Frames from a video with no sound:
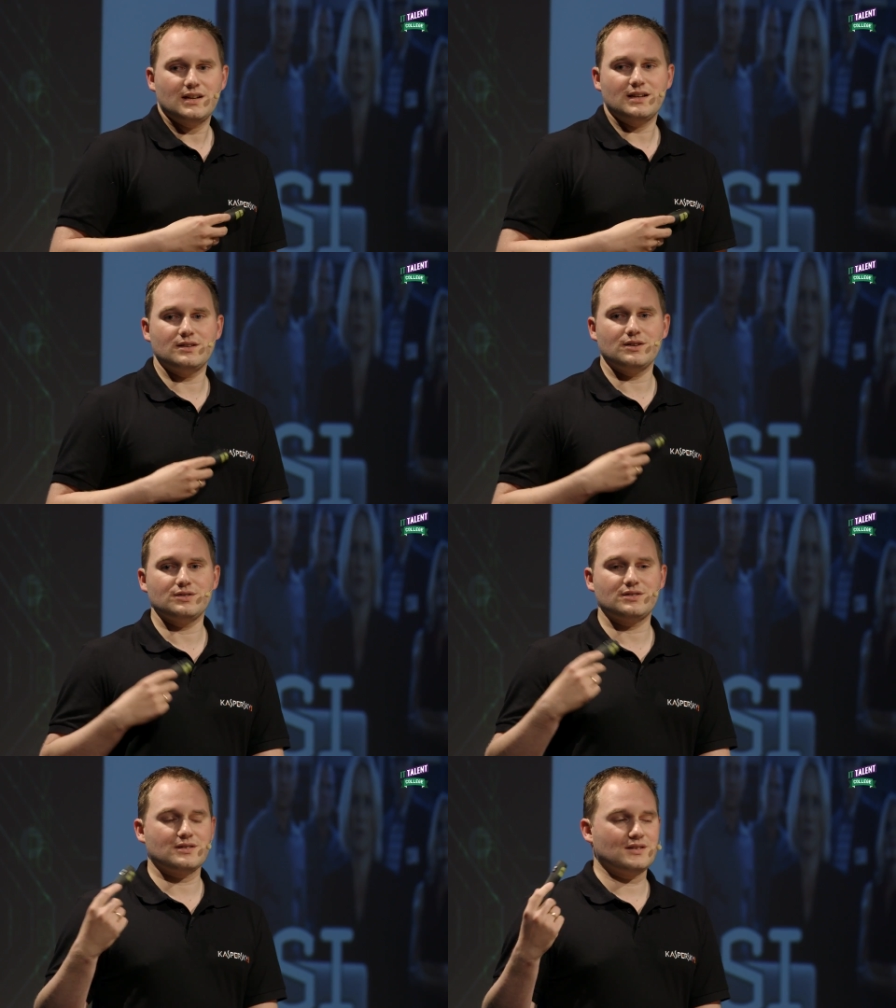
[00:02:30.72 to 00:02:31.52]
and
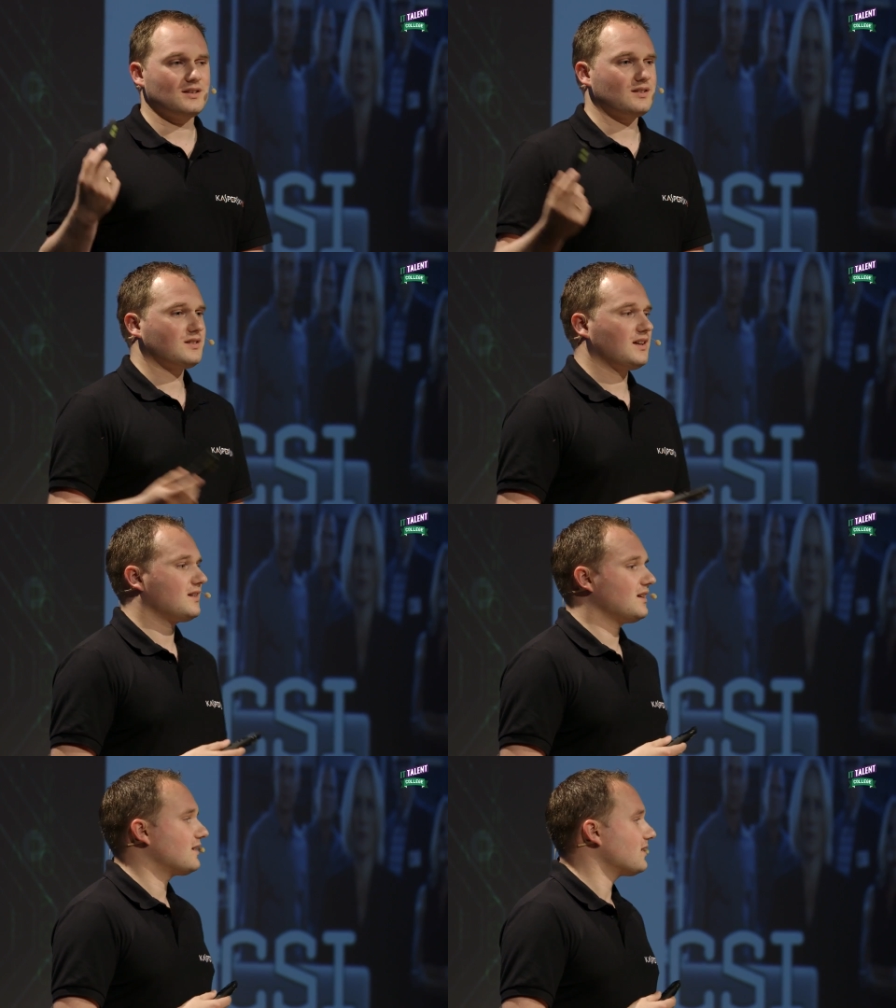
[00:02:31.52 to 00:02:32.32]
those
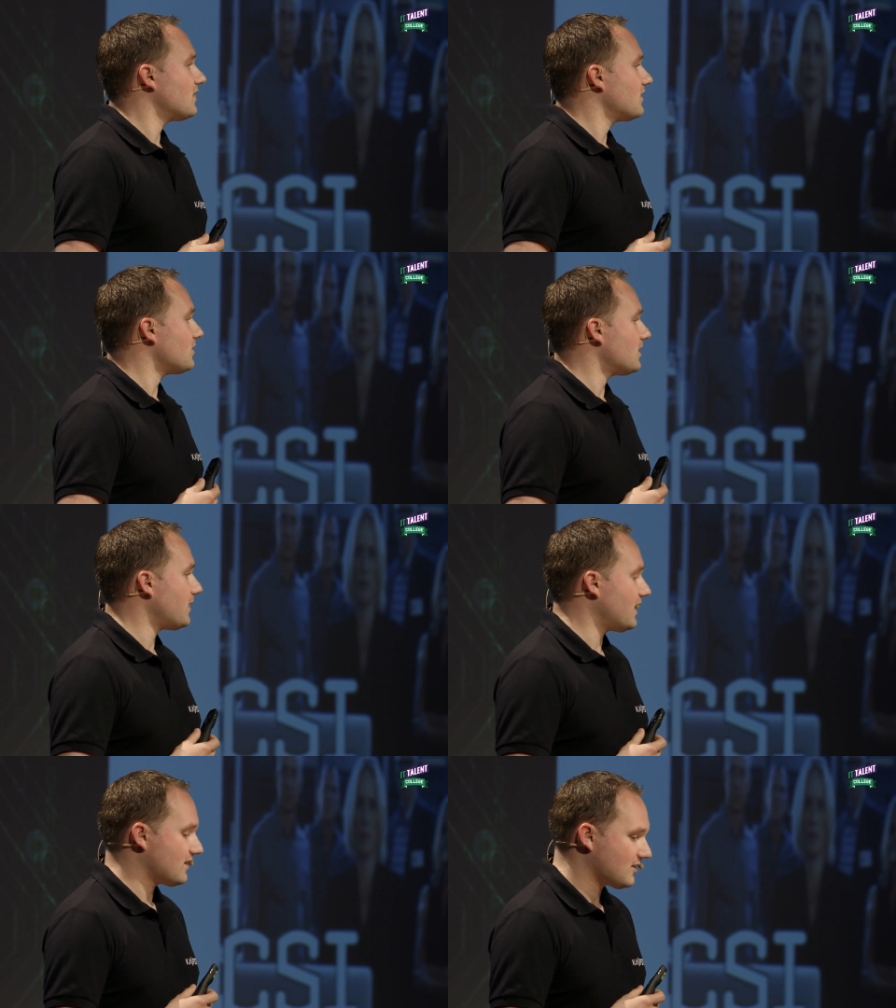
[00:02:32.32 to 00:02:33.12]
send it to their
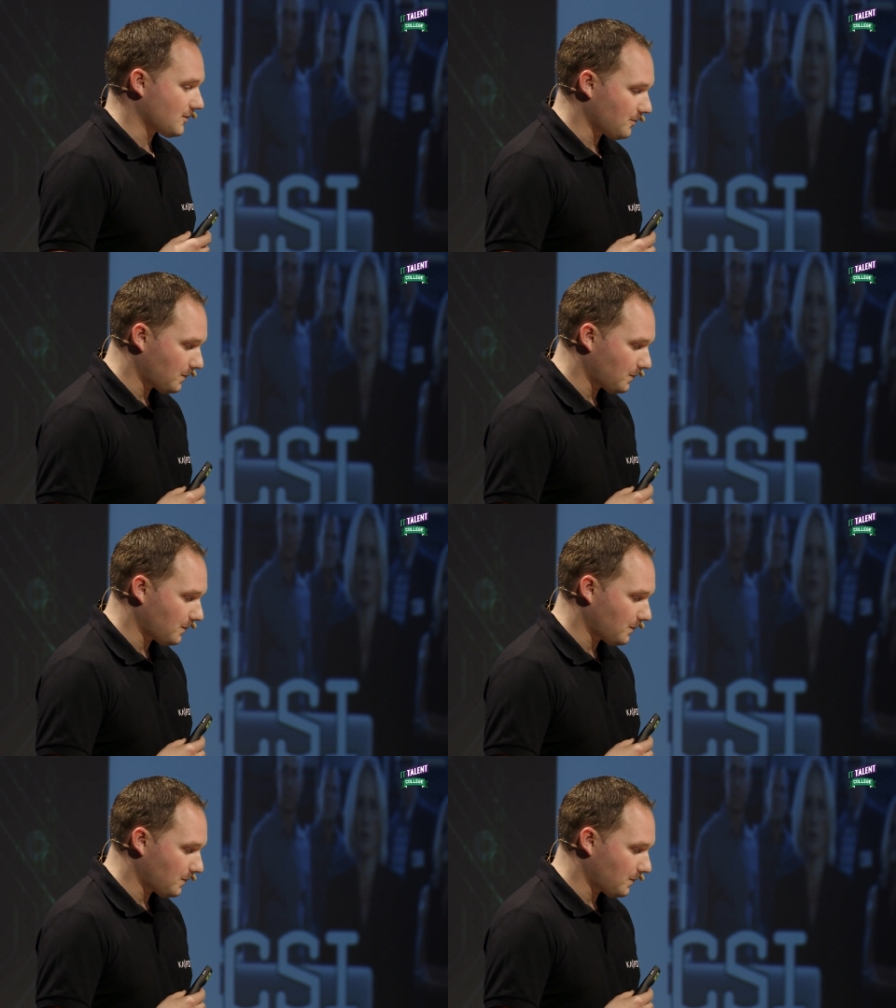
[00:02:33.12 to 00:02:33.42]
banks.